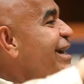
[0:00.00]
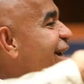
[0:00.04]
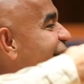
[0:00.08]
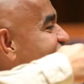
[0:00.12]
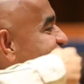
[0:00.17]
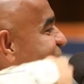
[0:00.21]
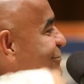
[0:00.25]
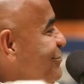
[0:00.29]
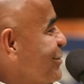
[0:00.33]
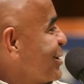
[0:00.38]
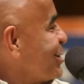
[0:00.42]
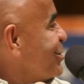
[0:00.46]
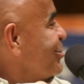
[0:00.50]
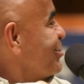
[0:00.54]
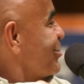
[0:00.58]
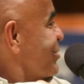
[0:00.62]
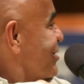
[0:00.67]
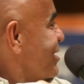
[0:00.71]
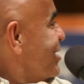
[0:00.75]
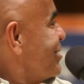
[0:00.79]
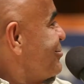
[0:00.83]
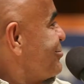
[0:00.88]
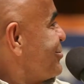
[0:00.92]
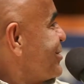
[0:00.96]
have my own
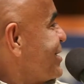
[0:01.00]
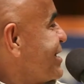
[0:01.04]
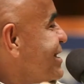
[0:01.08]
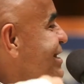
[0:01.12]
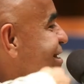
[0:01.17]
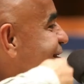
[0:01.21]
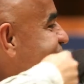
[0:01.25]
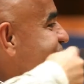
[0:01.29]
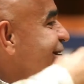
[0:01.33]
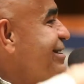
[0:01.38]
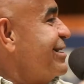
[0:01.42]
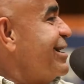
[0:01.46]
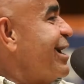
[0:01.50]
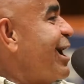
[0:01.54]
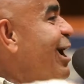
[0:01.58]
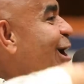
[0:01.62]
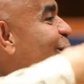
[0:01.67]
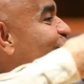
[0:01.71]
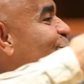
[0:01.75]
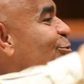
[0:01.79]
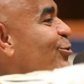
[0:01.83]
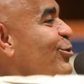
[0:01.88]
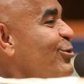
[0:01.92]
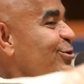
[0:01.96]
company, I
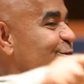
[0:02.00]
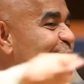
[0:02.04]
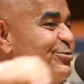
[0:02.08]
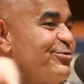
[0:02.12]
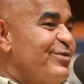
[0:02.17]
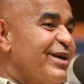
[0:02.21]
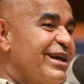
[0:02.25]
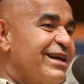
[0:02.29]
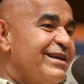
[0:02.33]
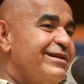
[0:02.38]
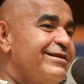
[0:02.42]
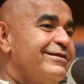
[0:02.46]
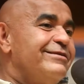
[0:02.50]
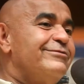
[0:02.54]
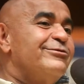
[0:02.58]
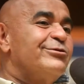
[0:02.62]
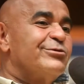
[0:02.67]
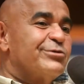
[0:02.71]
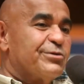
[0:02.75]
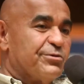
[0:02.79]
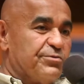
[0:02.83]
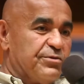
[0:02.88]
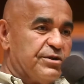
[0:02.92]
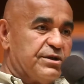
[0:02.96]
won't make
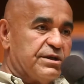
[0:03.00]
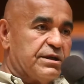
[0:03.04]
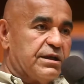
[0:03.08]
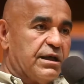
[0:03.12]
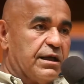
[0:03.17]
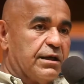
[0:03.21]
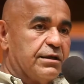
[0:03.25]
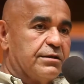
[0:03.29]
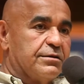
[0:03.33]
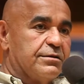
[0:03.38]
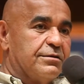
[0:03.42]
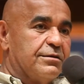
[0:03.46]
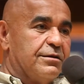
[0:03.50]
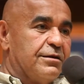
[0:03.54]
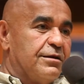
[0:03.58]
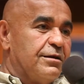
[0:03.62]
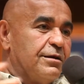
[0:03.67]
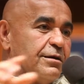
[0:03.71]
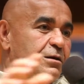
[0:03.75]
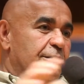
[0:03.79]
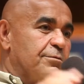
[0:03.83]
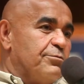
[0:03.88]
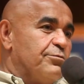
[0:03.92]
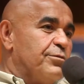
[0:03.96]
those mistakes.
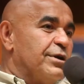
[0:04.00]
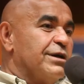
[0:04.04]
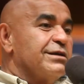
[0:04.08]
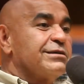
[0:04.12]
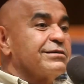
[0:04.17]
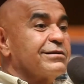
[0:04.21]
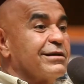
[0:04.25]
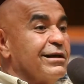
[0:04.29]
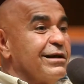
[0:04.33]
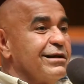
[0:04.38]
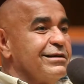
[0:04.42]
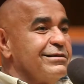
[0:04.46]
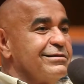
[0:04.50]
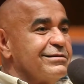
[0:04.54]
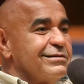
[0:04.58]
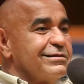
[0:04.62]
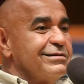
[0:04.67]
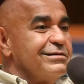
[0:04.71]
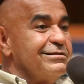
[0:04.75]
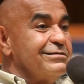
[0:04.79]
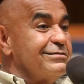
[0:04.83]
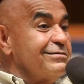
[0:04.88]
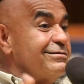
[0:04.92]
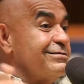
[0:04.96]
Best case
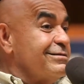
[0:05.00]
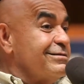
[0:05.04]
is you